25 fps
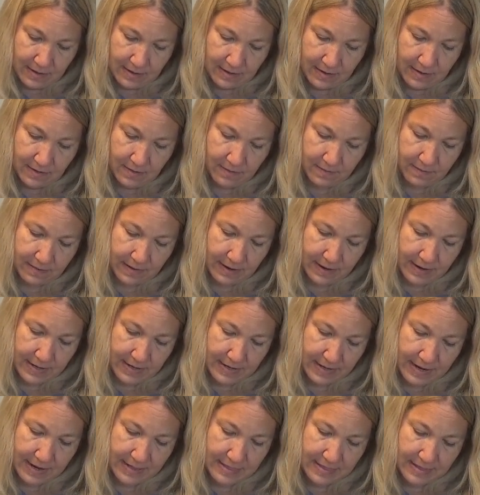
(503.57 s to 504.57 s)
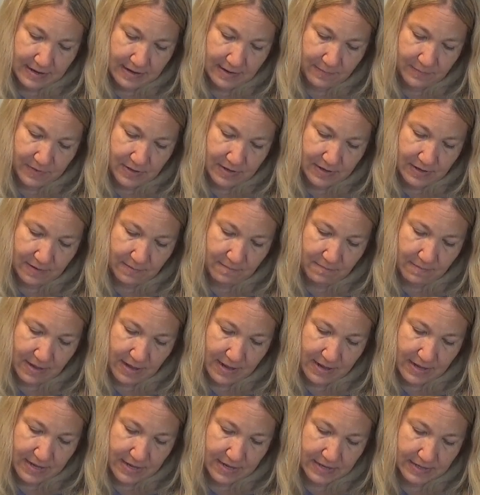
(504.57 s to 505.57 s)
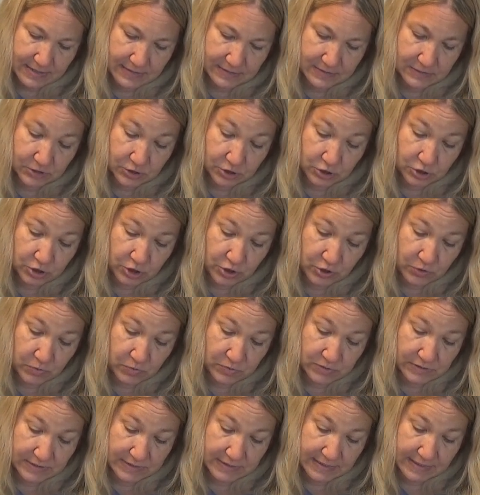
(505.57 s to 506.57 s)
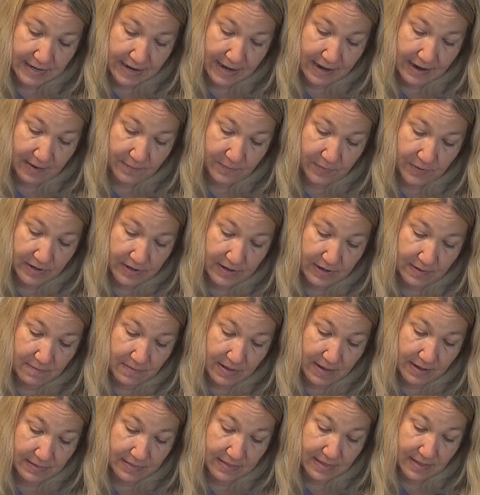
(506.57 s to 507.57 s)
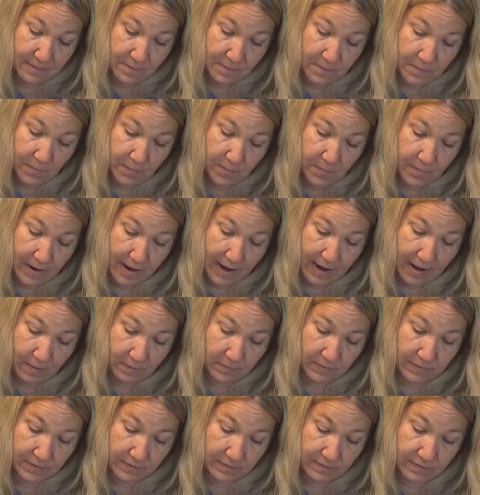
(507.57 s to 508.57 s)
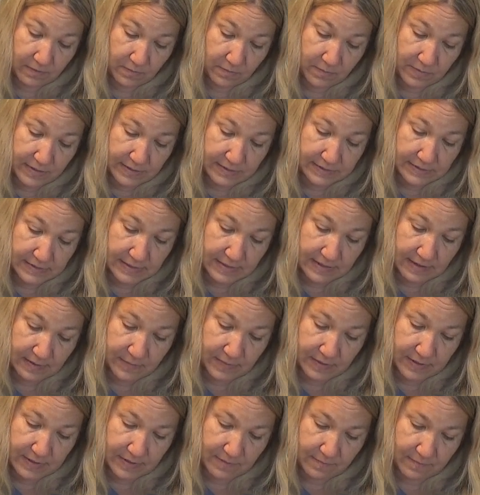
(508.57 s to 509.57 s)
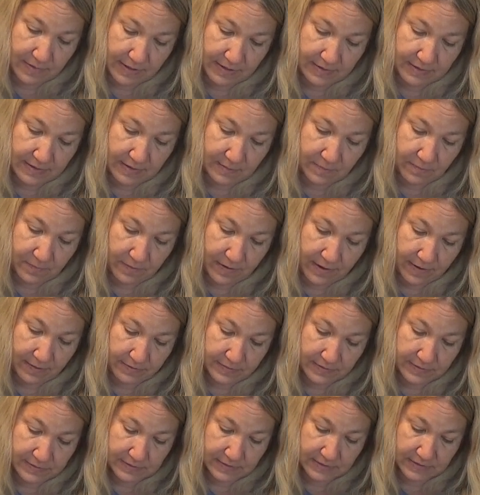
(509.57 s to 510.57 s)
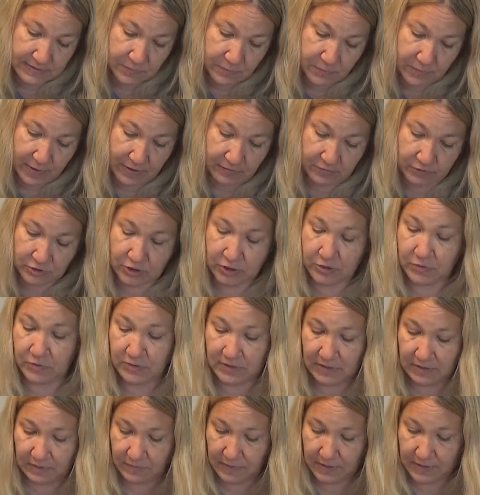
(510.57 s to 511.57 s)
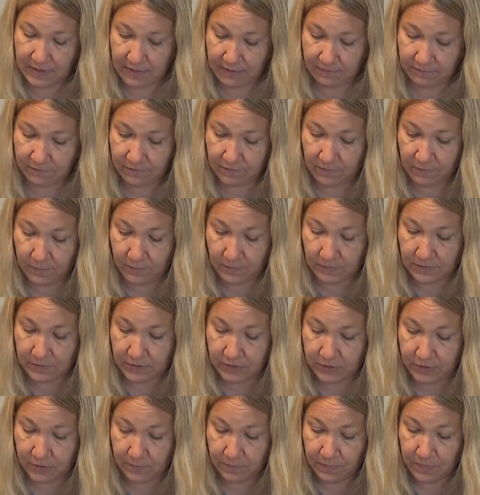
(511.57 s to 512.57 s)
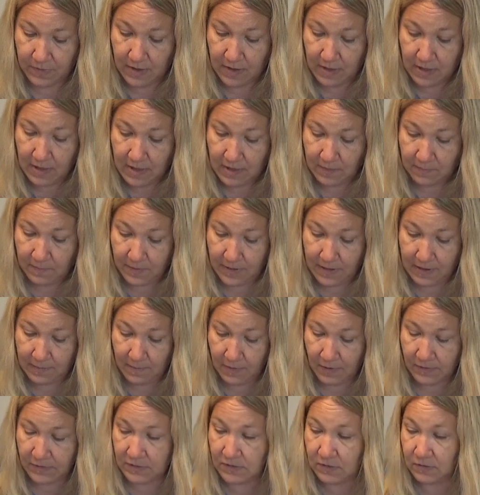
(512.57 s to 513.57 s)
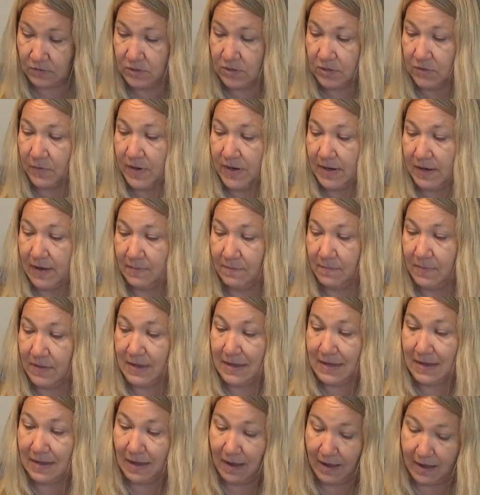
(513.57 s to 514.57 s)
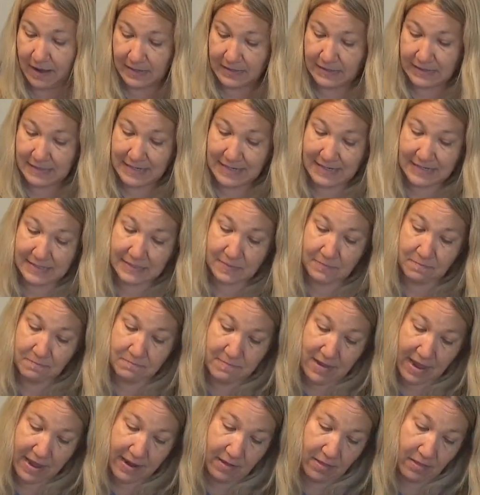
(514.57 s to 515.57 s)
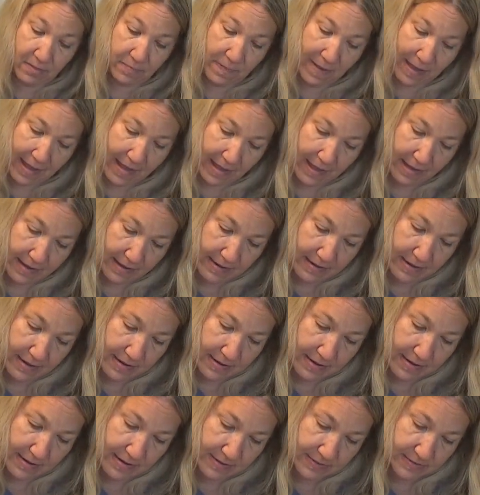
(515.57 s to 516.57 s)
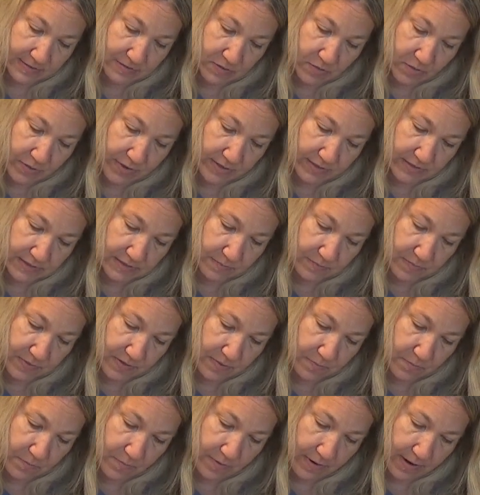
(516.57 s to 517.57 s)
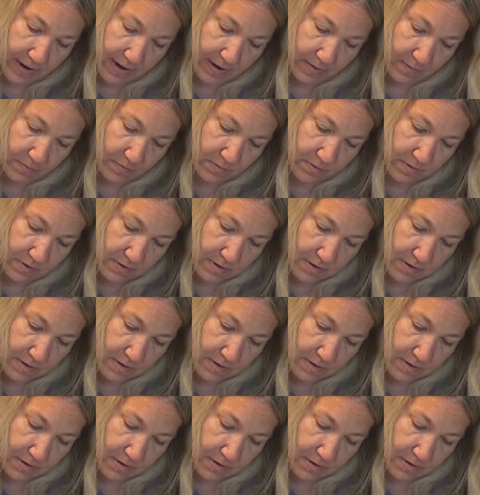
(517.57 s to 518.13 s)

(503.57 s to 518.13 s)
All right, and then I'm going to make his shoes today. I'm going to make them brown. And the reason I'm going to make them brown is because brown shoes can be comfortable too. But I'm also doing it because his mail bag is going to be brown.